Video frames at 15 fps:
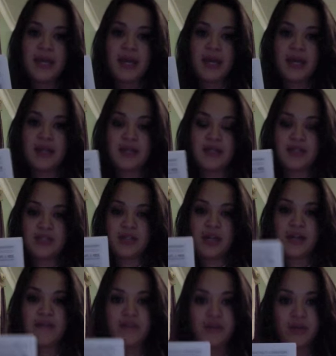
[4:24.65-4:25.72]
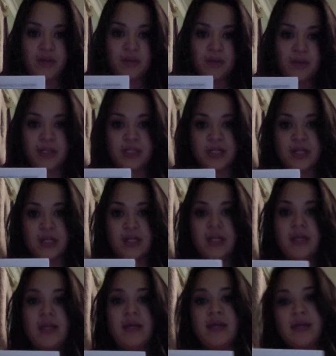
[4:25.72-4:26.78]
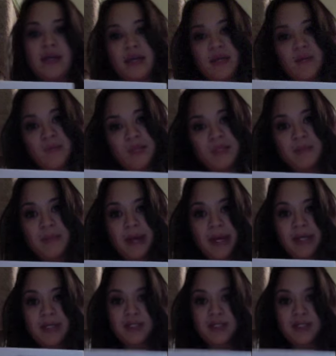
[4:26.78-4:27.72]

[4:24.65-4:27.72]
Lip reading: and try to figure out where to start and what to buy.